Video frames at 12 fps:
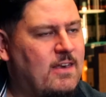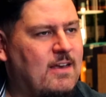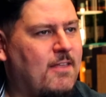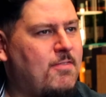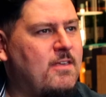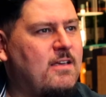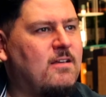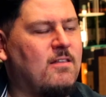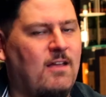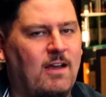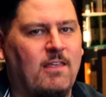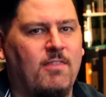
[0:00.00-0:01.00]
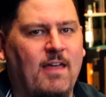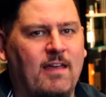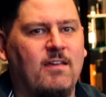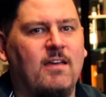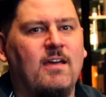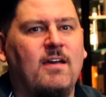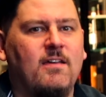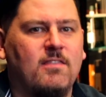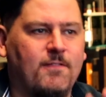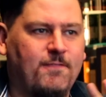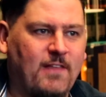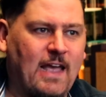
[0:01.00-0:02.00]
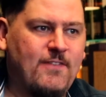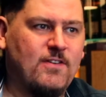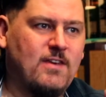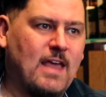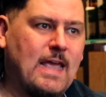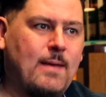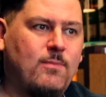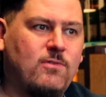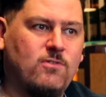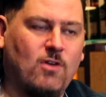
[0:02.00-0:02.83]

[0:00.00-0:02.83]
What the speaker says: Nothing like that. The flavour names,